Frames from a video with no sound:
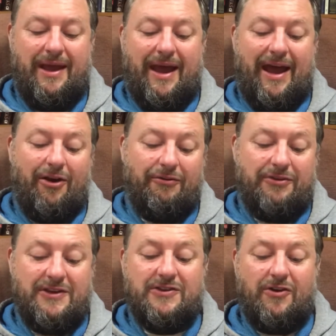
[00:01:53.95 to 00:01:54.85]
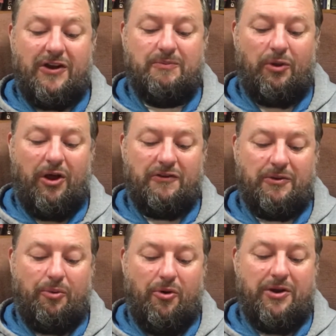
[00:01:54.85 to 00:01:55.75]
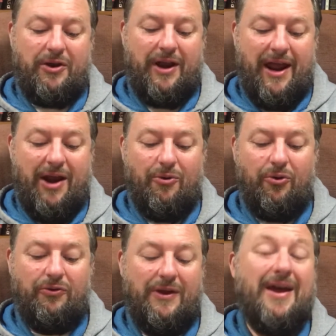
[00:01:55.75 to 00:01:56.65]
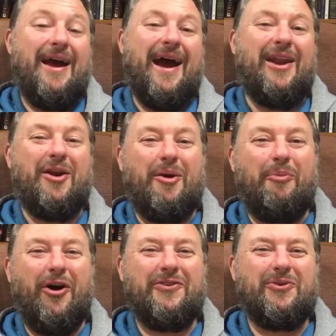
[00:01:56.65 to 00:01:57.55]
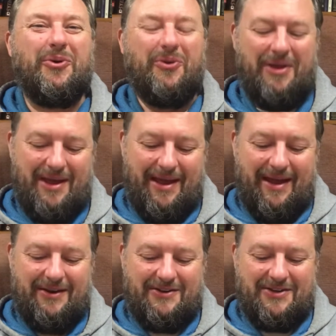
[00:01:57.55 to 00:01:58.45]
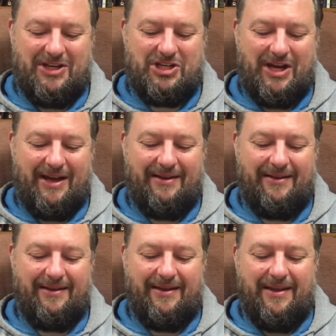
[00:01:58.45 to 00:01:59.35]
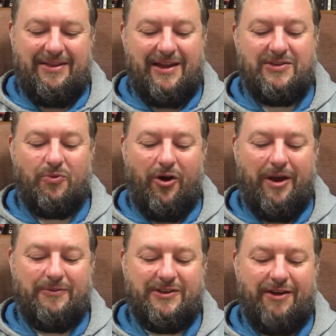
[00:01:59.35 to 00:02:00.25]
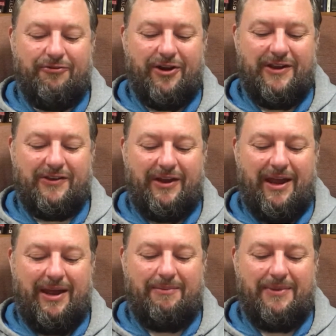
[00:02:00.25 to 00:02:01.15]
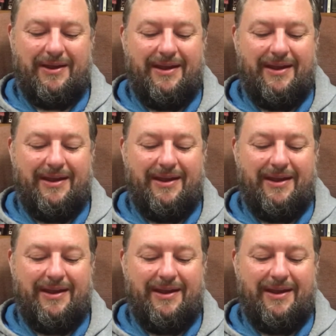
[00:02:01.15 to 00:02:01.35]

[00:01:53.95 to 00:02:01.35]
And of this gospel I was appointed a herald and an apostle and a teacher. That is why I'm suffering as I am.